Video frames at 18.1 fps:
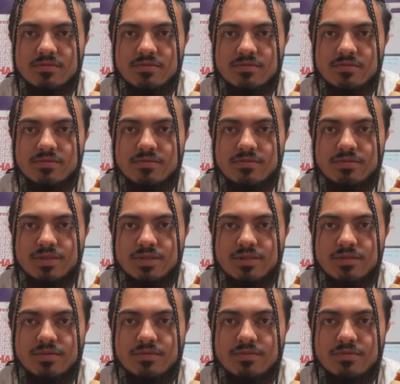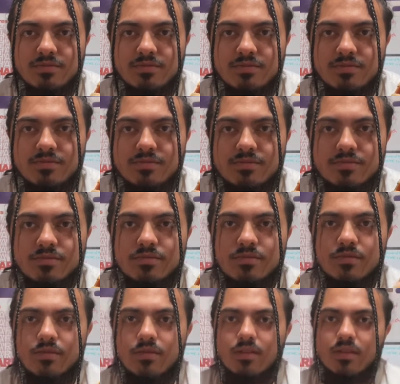Boom.
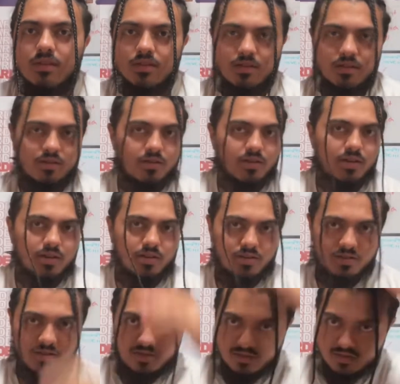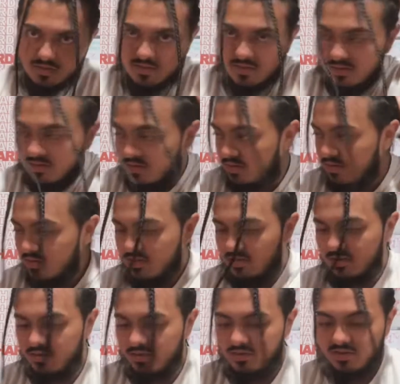Alright, so
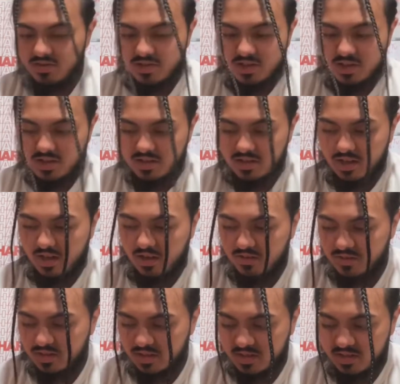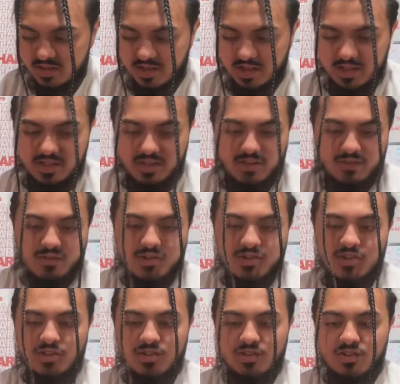you see it. I don't think there's any
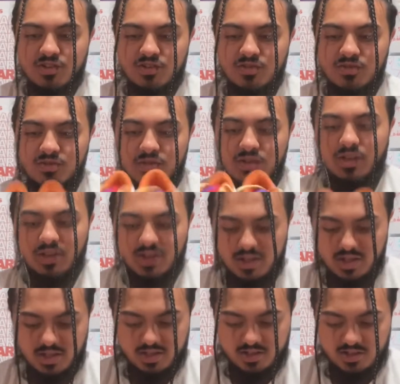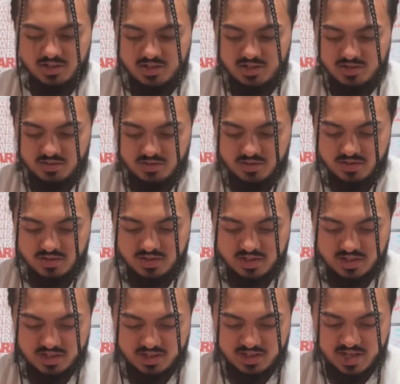difference on the shoe. The shoe is the
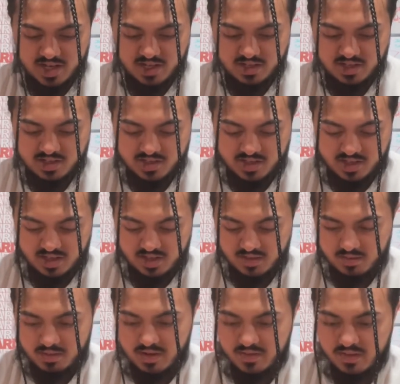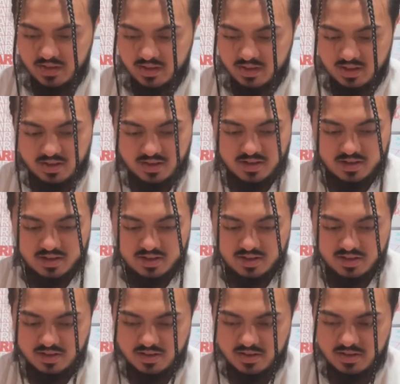exact same everything.
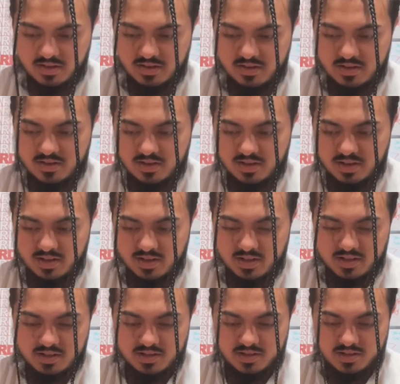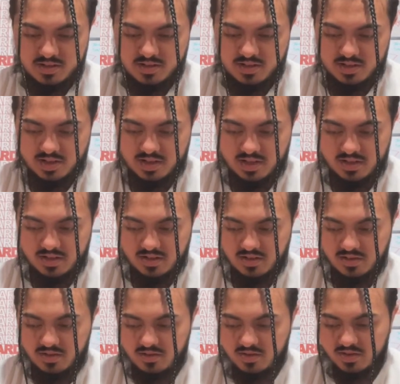Just in case,
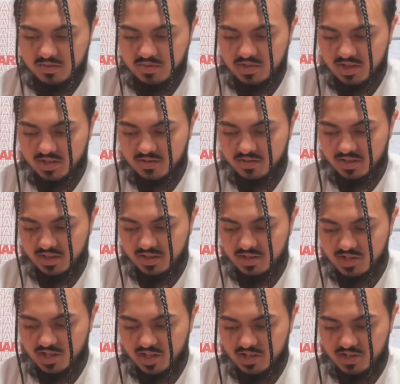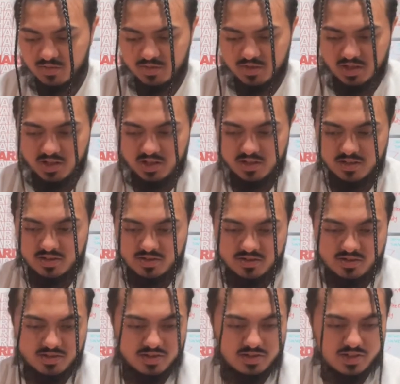you know, sometimes they change up the colors
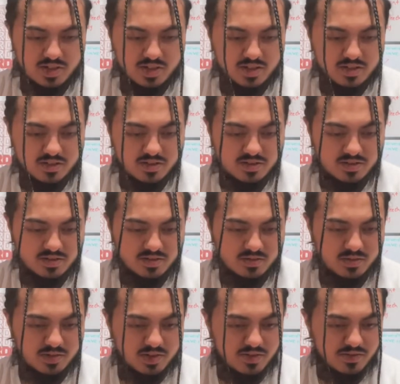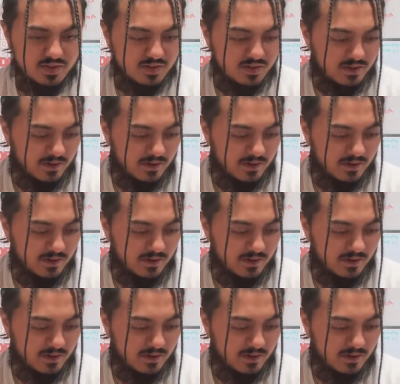of the dunks, whatever.